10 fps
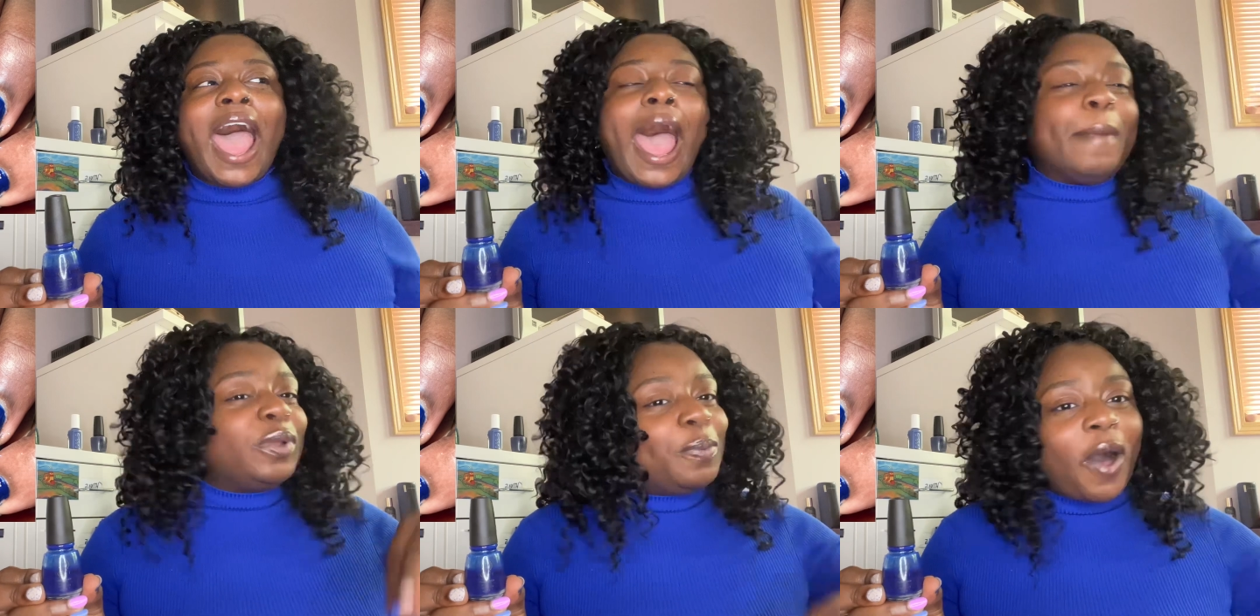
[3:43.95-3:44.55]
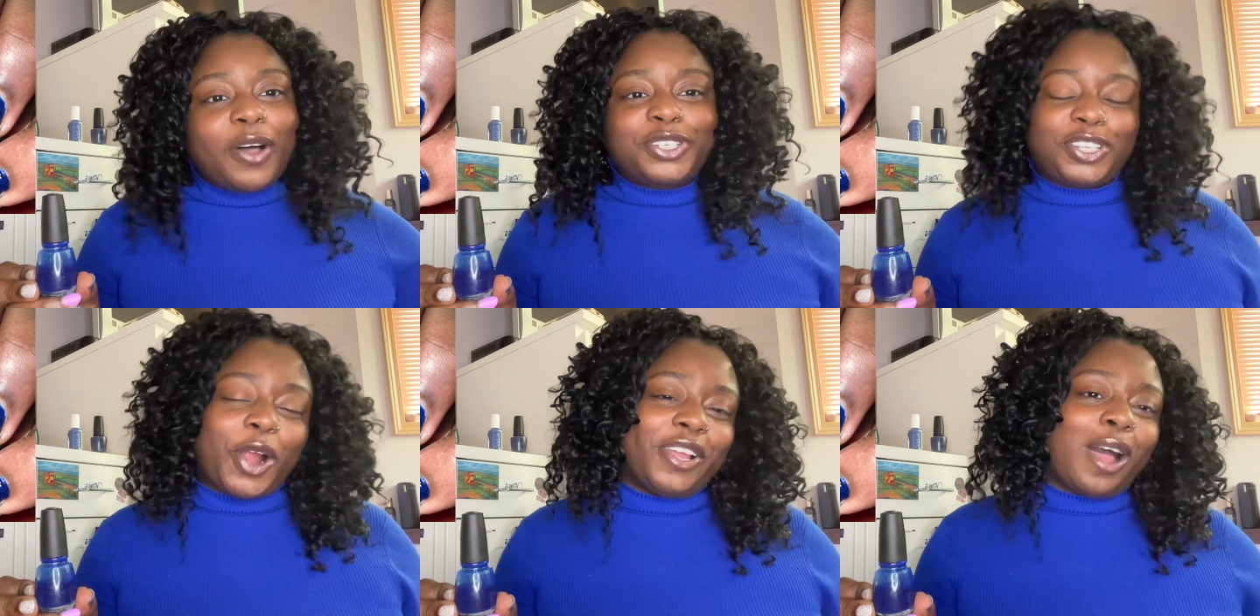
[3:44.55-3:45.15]
And blue polishes
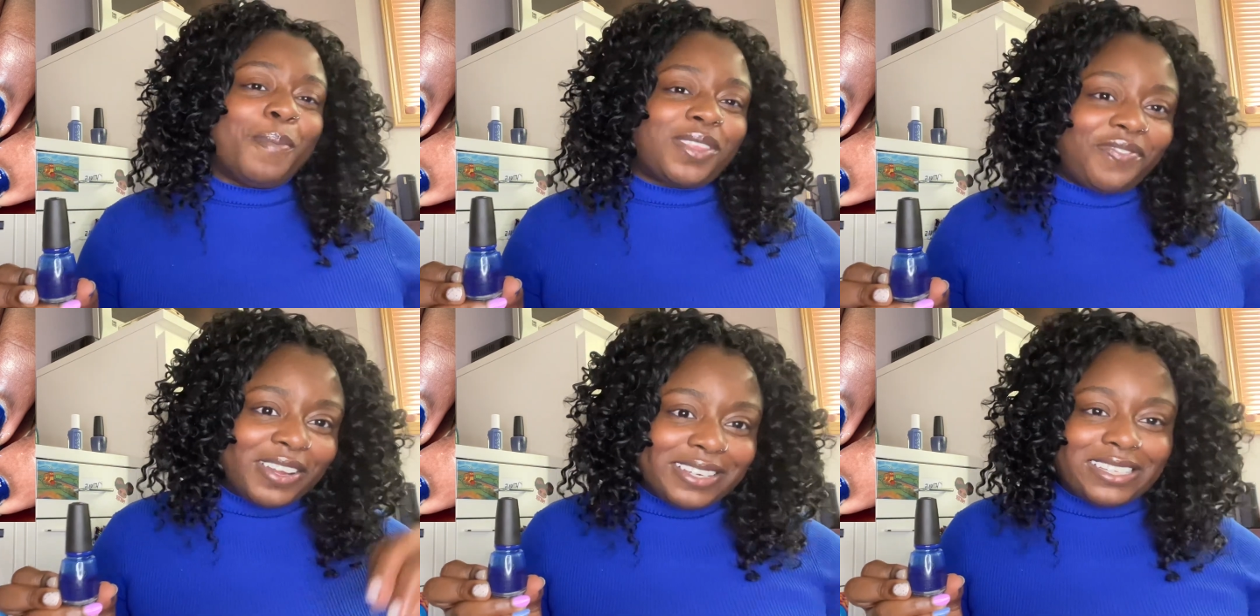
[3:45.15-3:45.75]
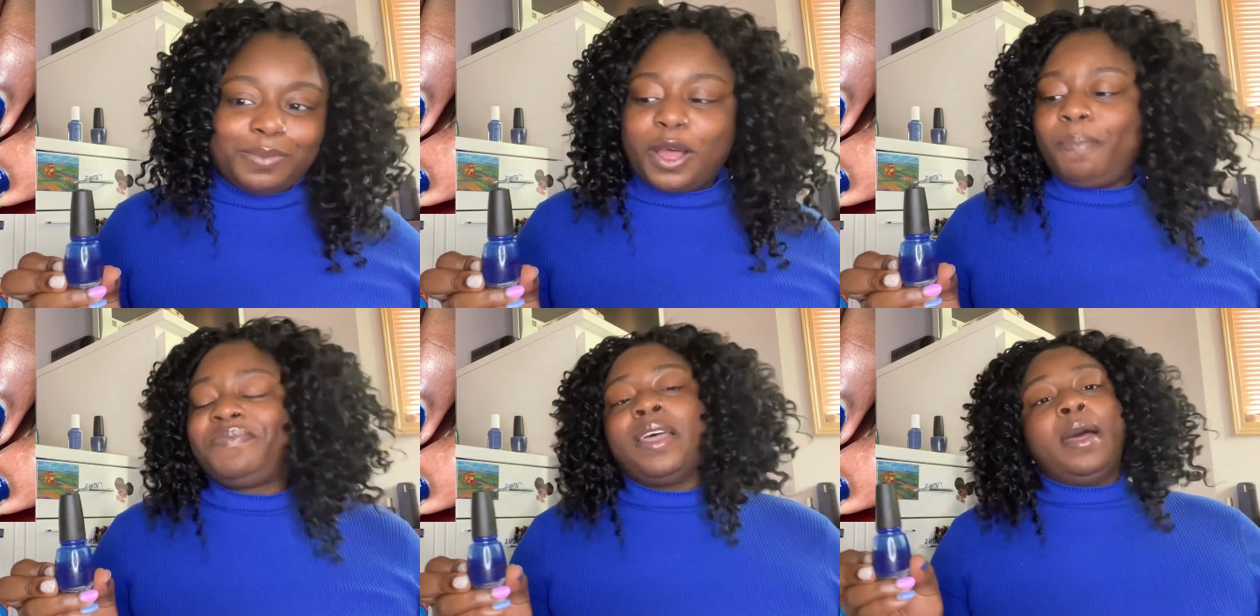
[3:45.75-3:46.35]
already come with a funky
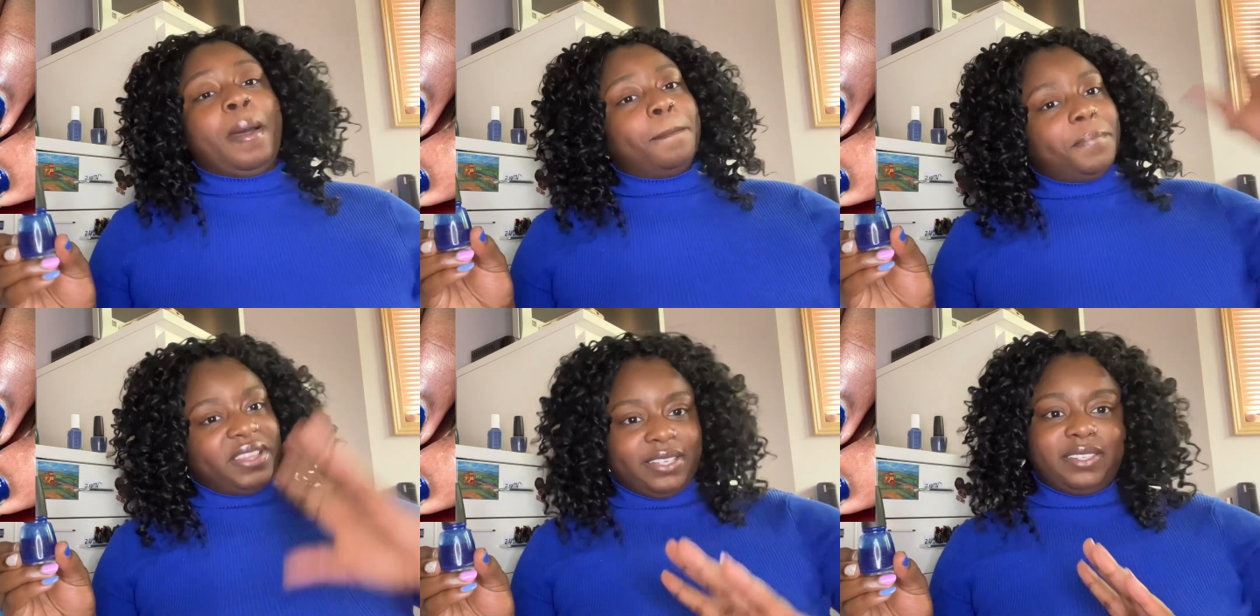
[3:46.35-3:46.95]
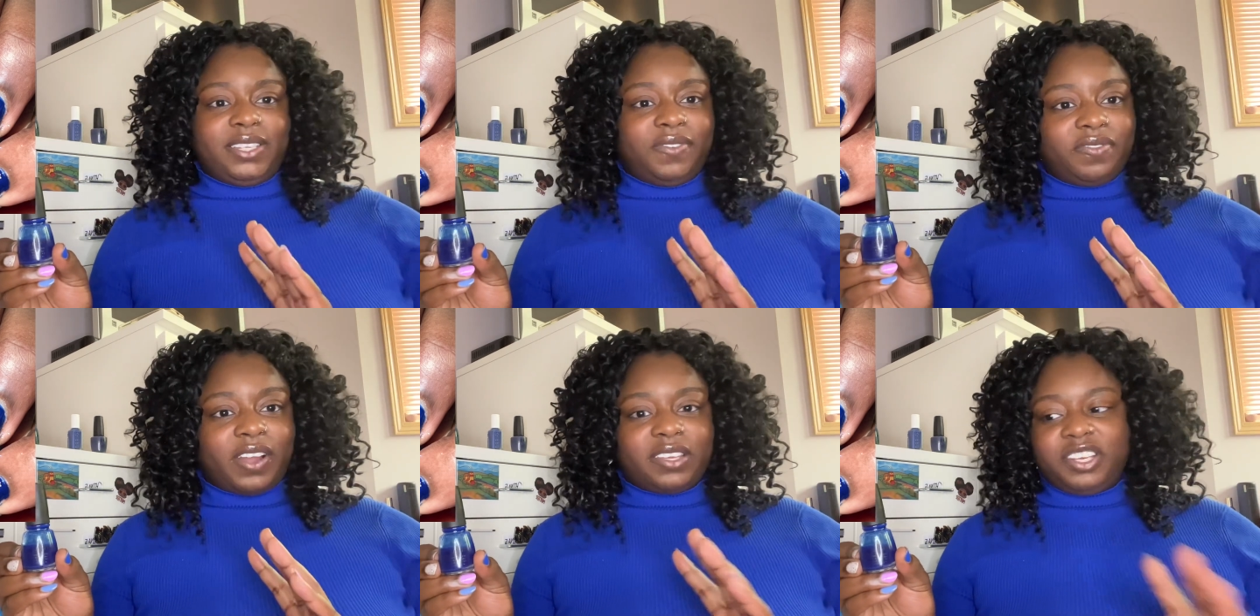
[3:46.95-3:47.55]
smell, but this is even
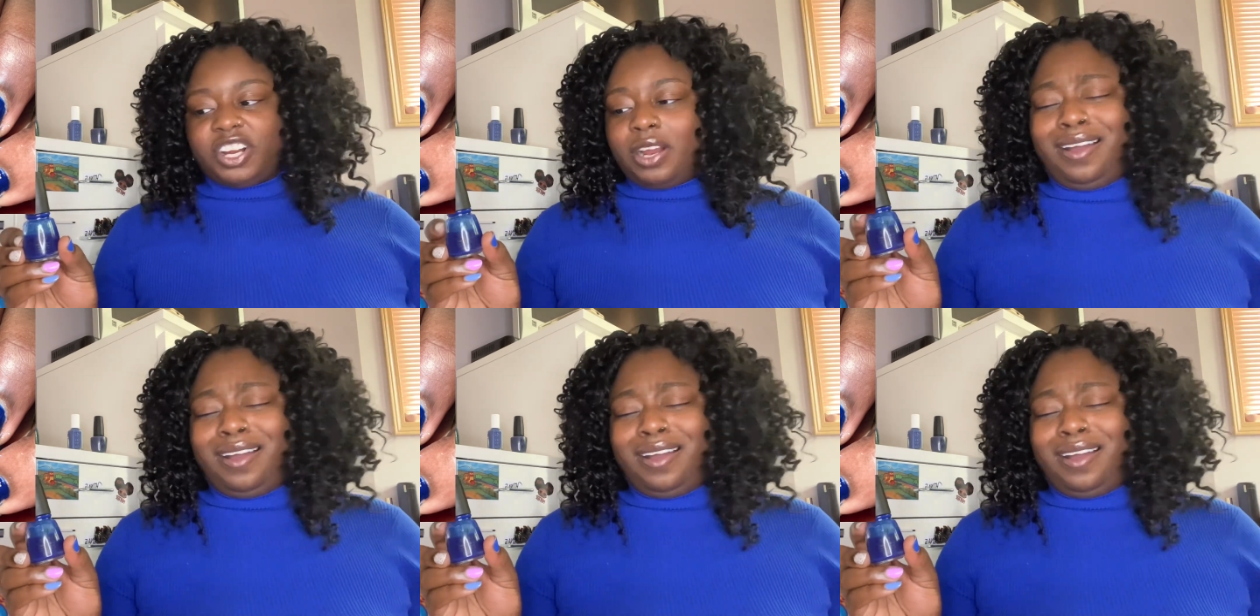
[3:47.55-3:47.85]
funkier.